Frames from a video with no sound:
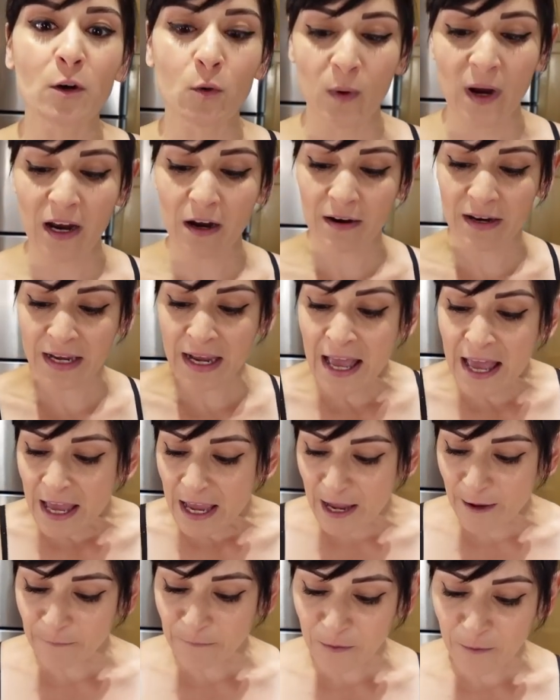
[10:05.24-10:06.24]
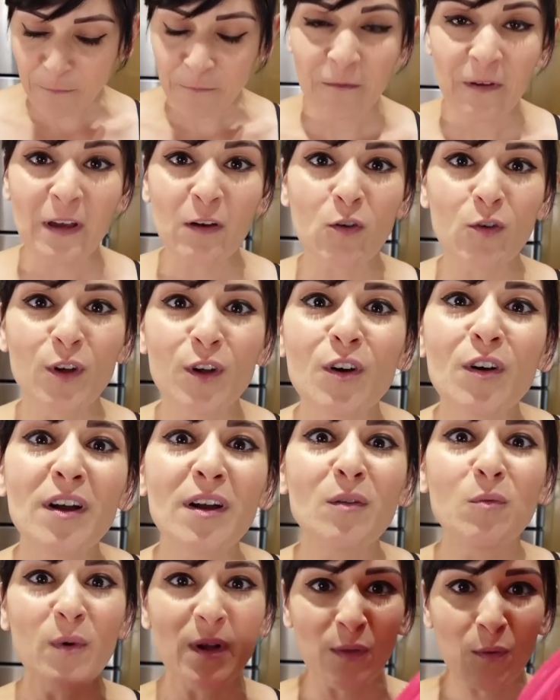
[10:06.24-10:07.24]
you're wearing, if you feel
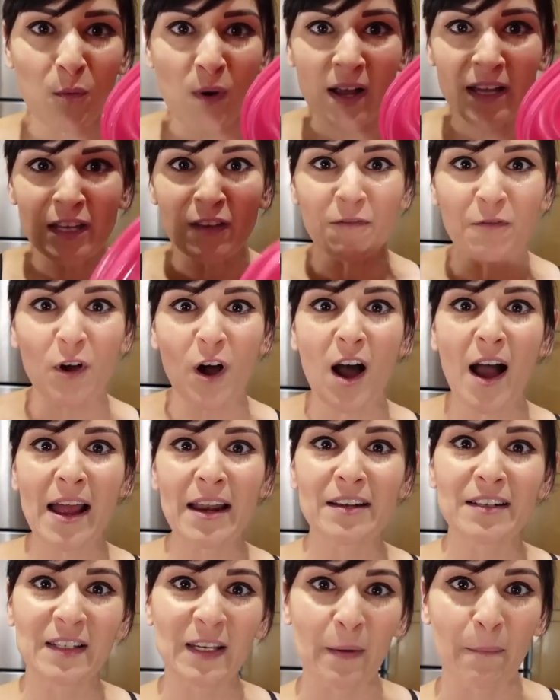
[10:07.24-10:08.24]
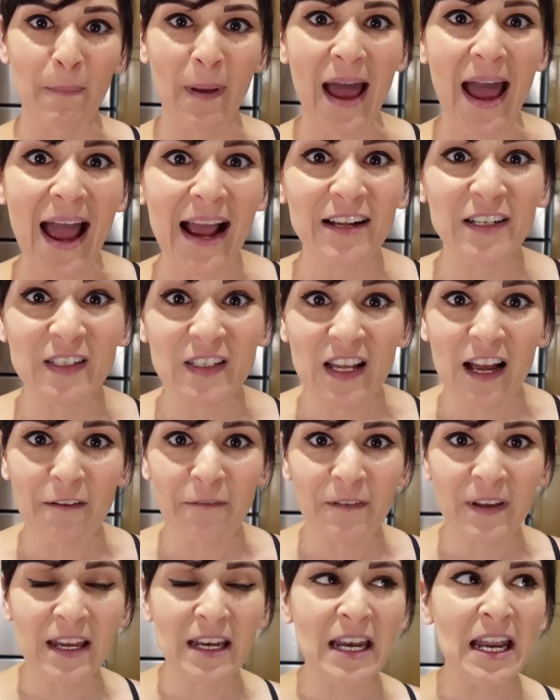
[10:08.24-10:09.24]
good with what you've got to pack
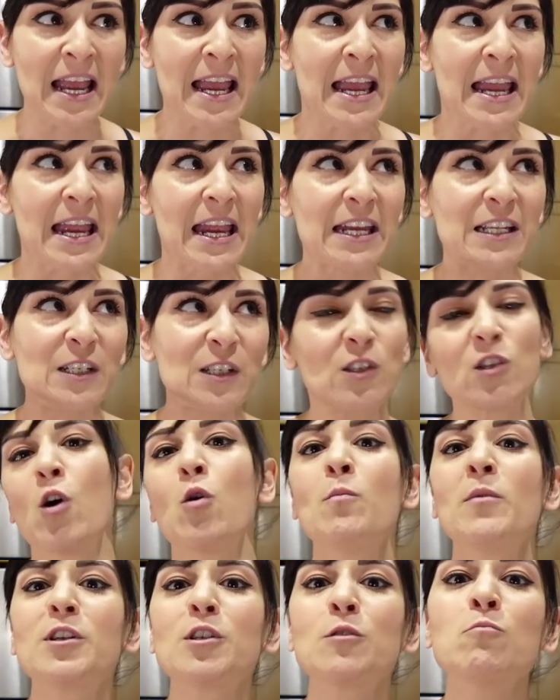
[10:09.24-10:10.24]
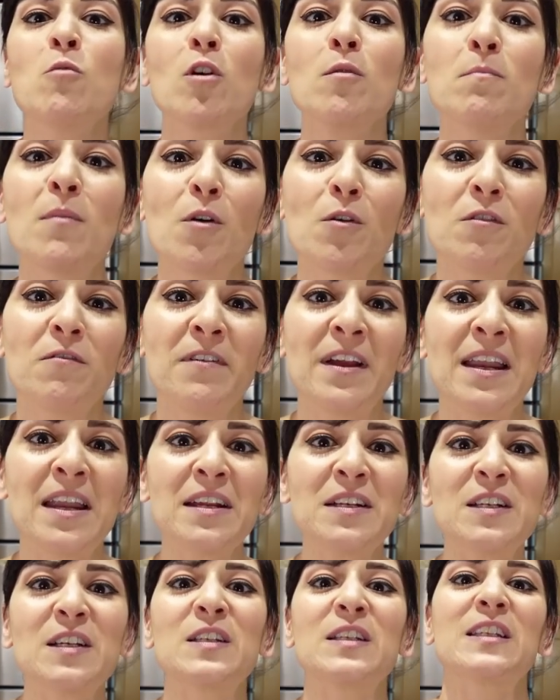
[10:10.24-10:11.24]
stuff in, it's so much more
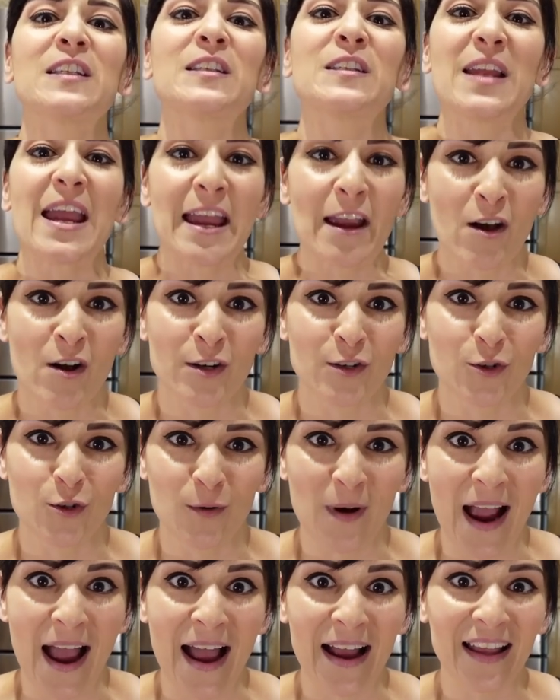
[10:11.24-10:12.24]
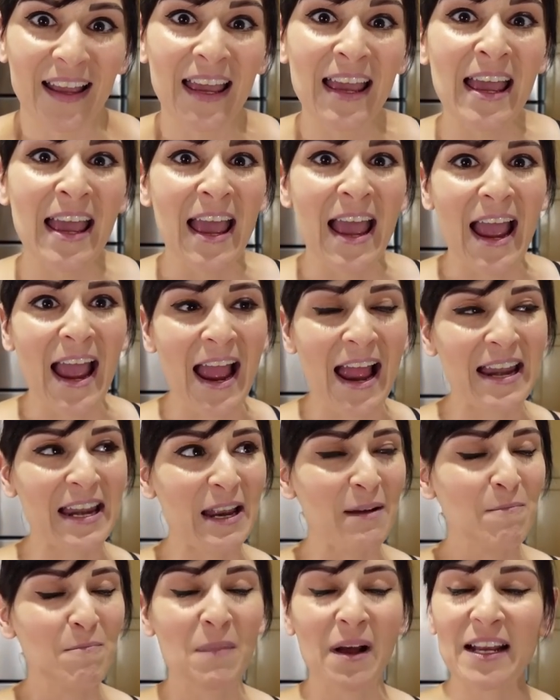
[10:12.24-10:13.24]
motivating to stay on track. And
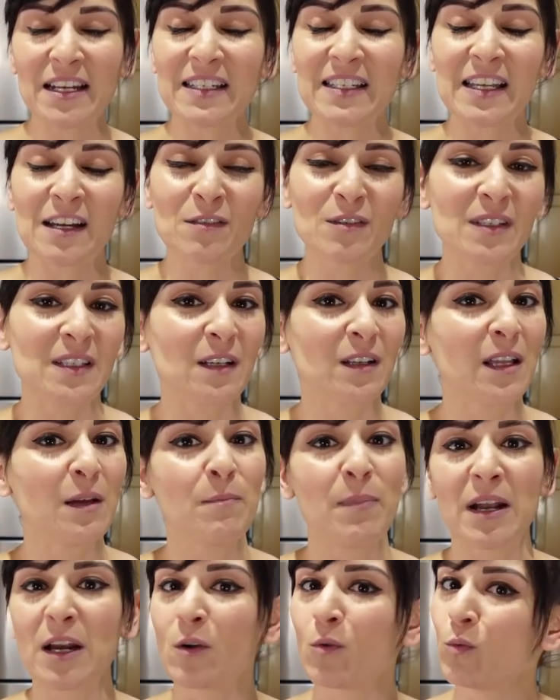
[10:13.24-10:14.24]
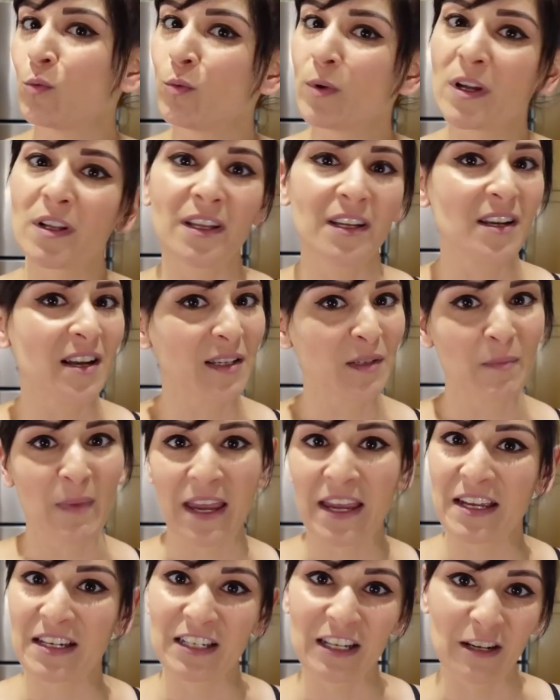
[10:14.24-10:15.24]
it might sound silly, but it really does make a